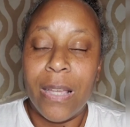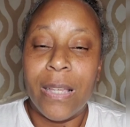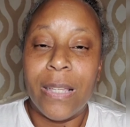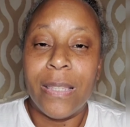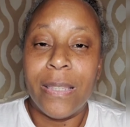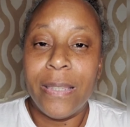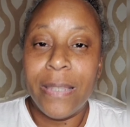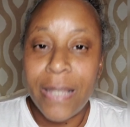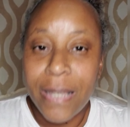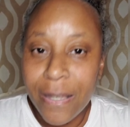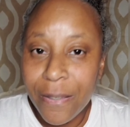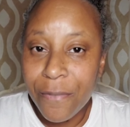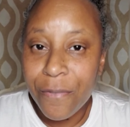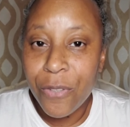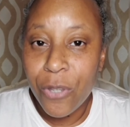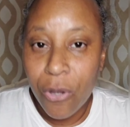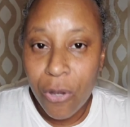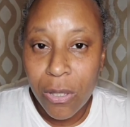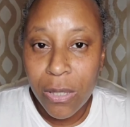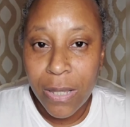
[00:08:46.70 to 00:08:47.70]
live
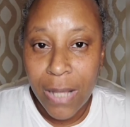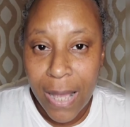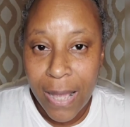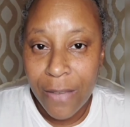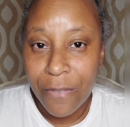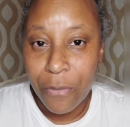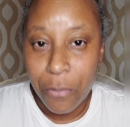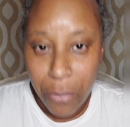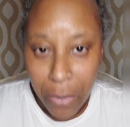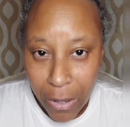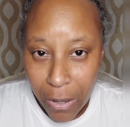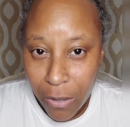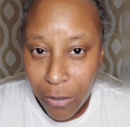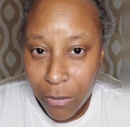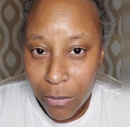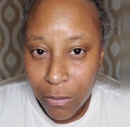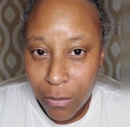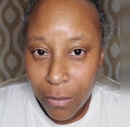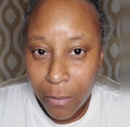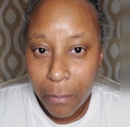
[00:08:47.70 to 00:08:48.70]
your life
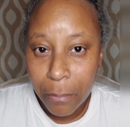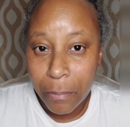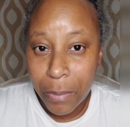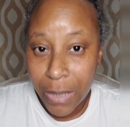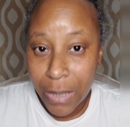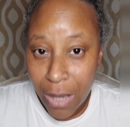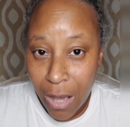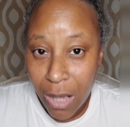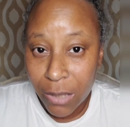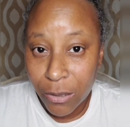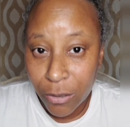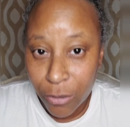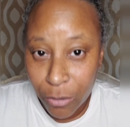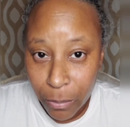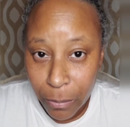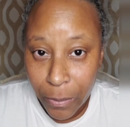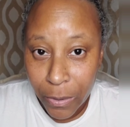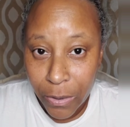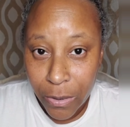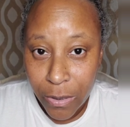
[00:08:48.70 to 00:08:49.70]
well beyond
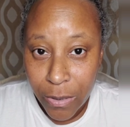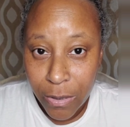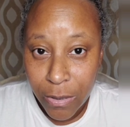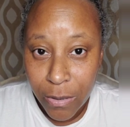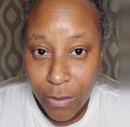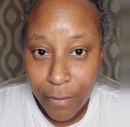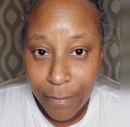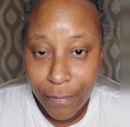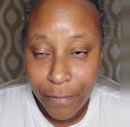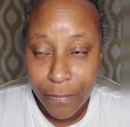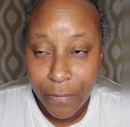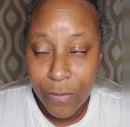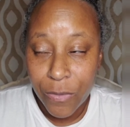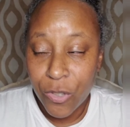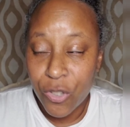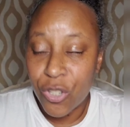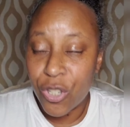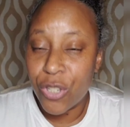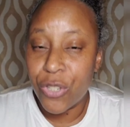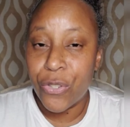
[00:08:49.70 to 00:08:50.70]
lupus.
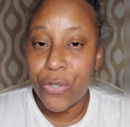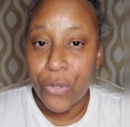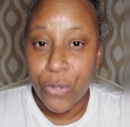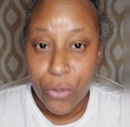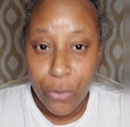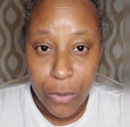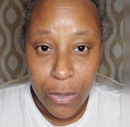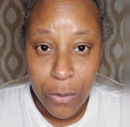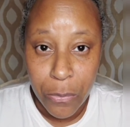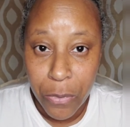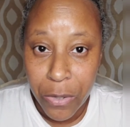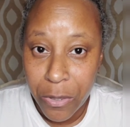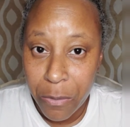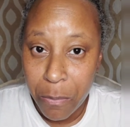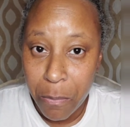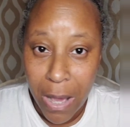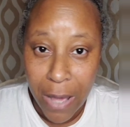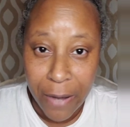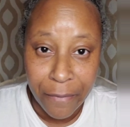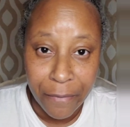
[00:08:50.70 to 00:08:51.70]
Just do it with
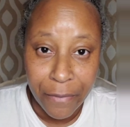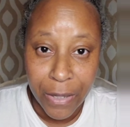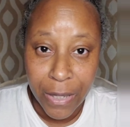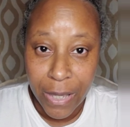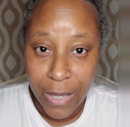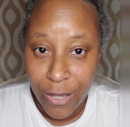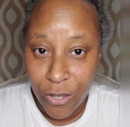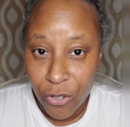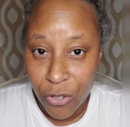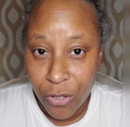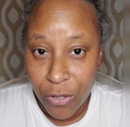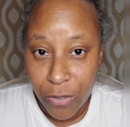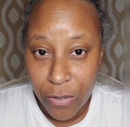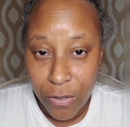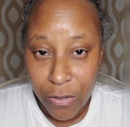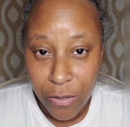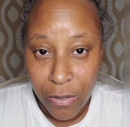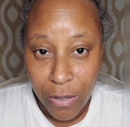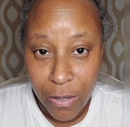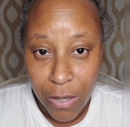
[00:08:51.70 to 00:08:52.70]

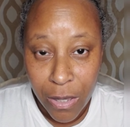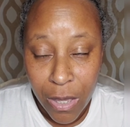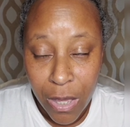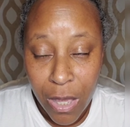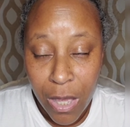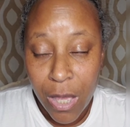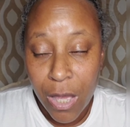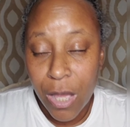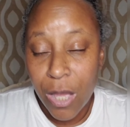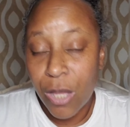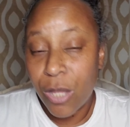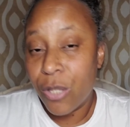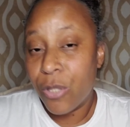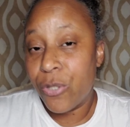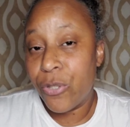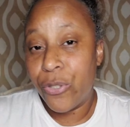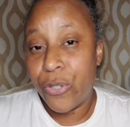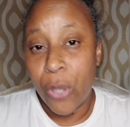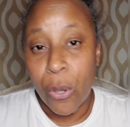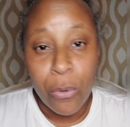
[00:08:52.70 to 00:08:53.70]
modifications.
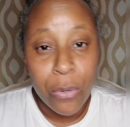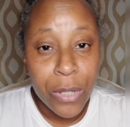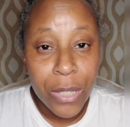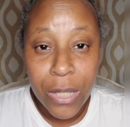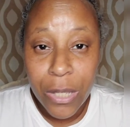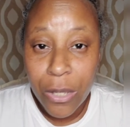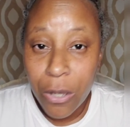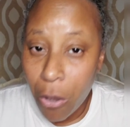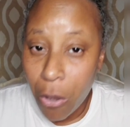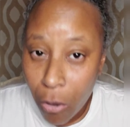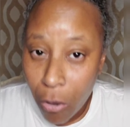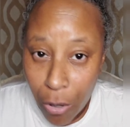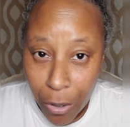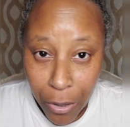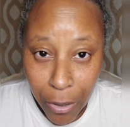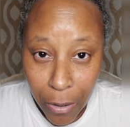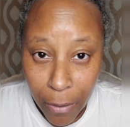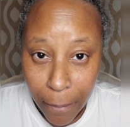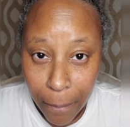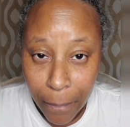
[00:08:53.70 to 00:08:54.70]
Don't get caught
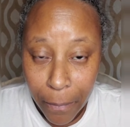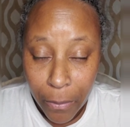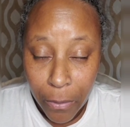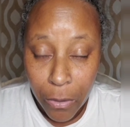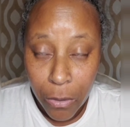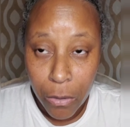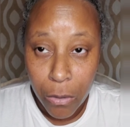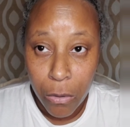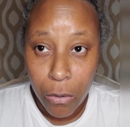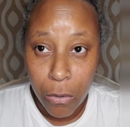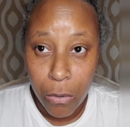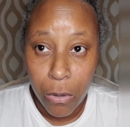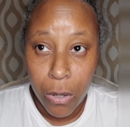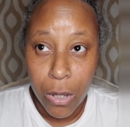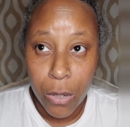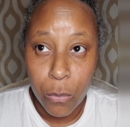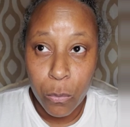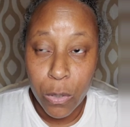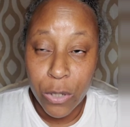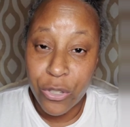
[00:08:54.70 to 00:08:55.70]
up
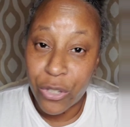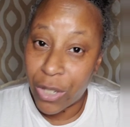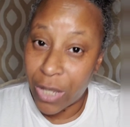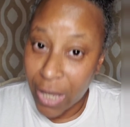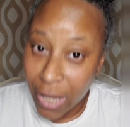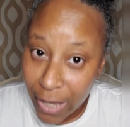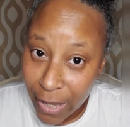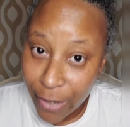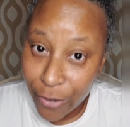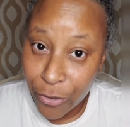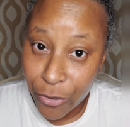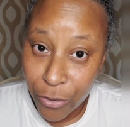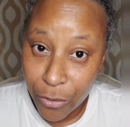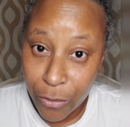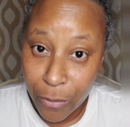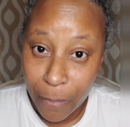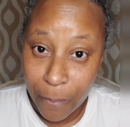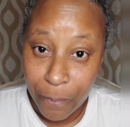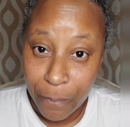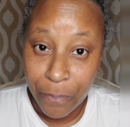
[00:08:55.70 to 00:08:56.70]
on what you can't
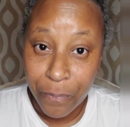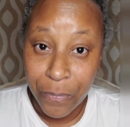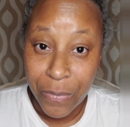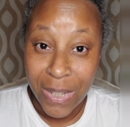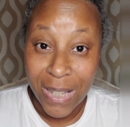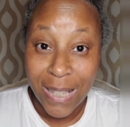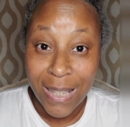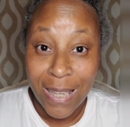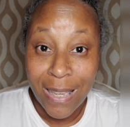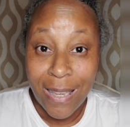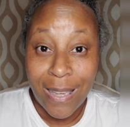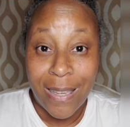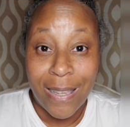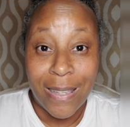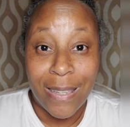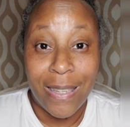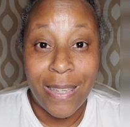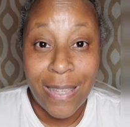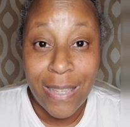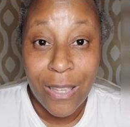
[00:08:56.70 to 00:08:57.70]
do.
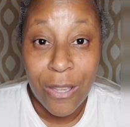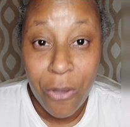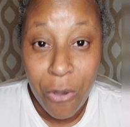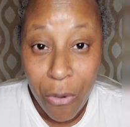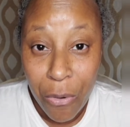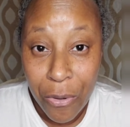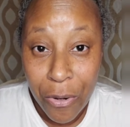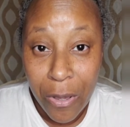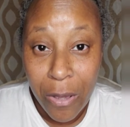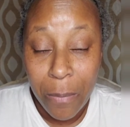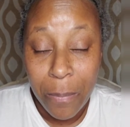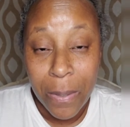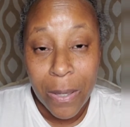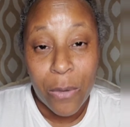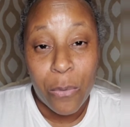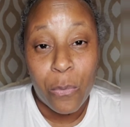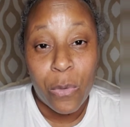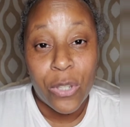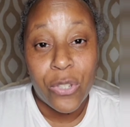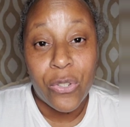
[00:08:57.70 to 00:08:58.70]
Get caught up
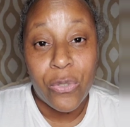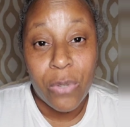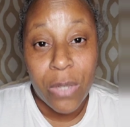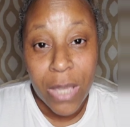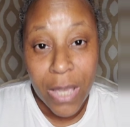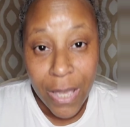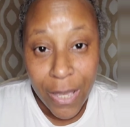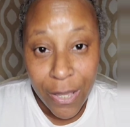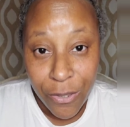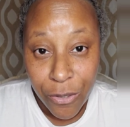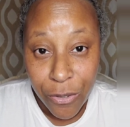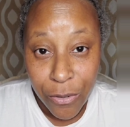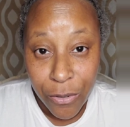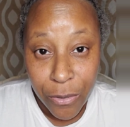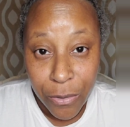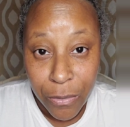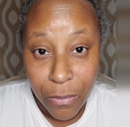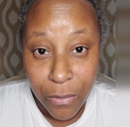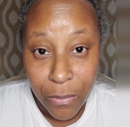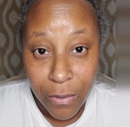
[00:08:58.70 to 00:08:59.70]
in what you can
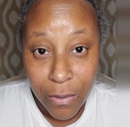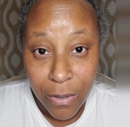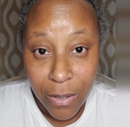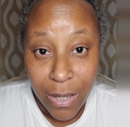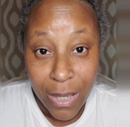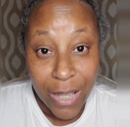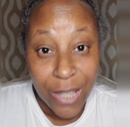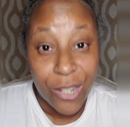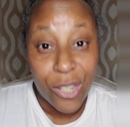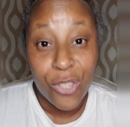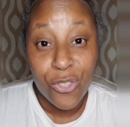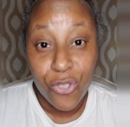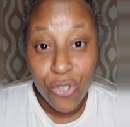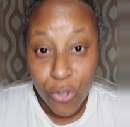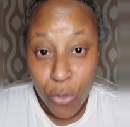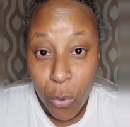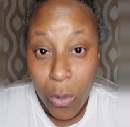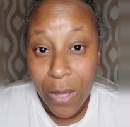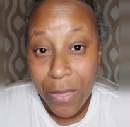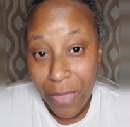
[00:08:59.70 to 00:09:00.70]
do and
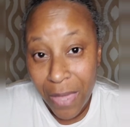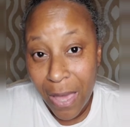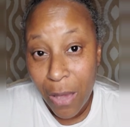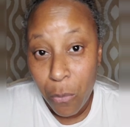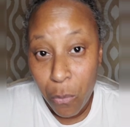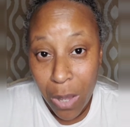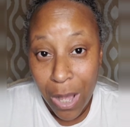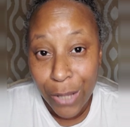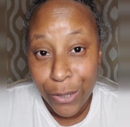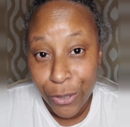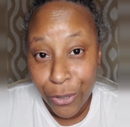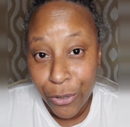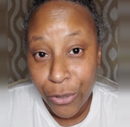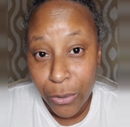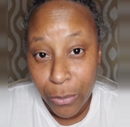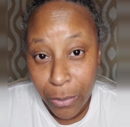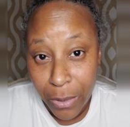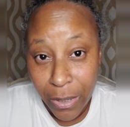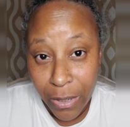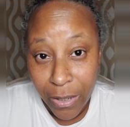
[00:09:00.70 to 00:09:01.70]
enjoy that while you're
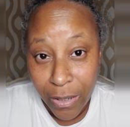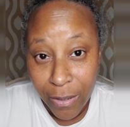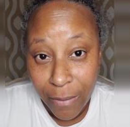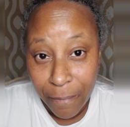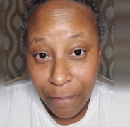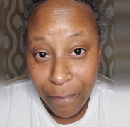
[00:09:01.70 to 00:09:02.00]
doing it.